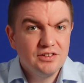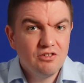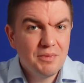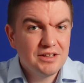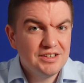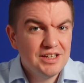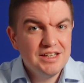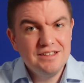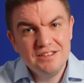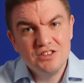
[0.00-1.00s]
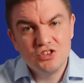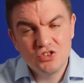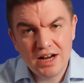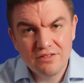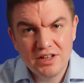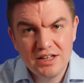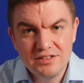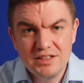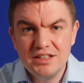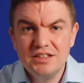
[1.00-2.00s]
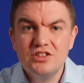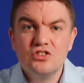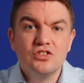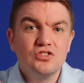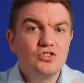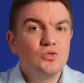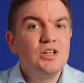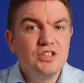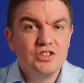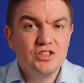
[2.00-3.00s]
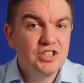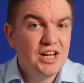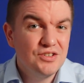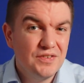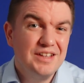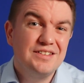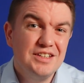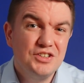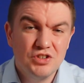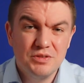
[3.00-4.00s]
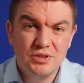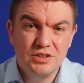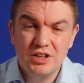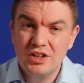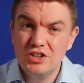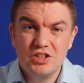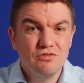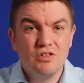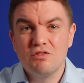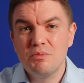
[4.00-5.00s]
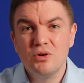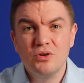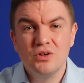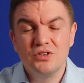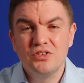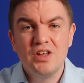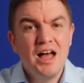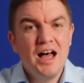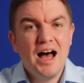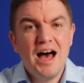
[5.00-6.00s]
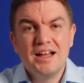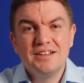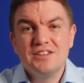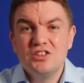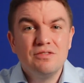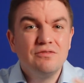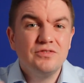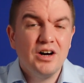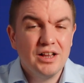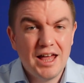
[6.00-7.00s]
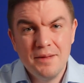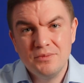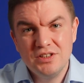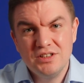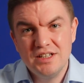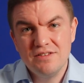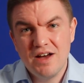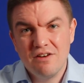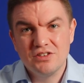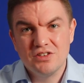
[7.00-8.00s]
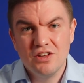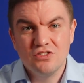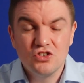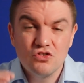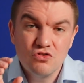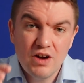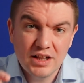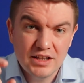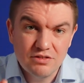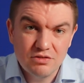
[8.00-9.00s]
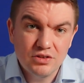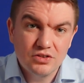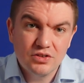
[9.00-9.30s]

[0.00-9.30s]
Xero makes it easy to track VAT. You can switch and change VAT treatment. You can run reports, and you can file MTD VAT returns directly through the